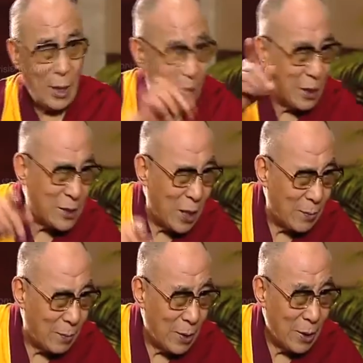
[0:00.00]
at that
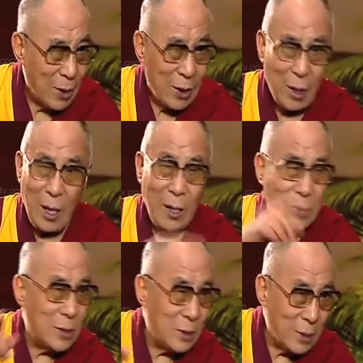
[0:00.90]
time I
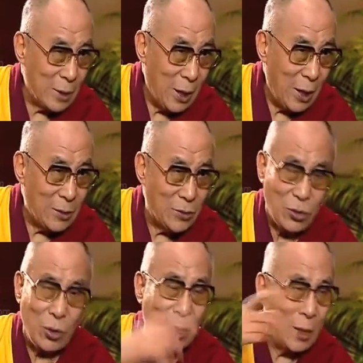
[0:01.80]

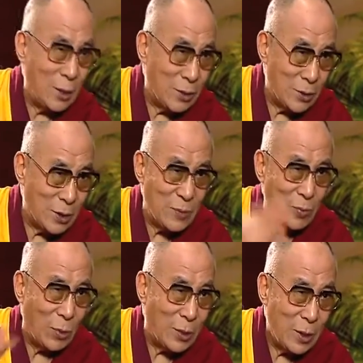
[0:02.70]
jokingly
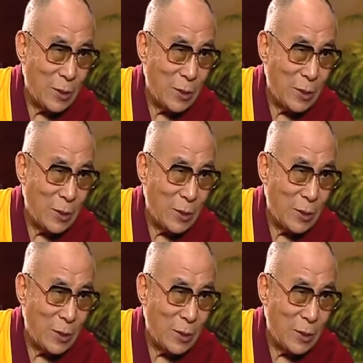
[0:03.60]
respond,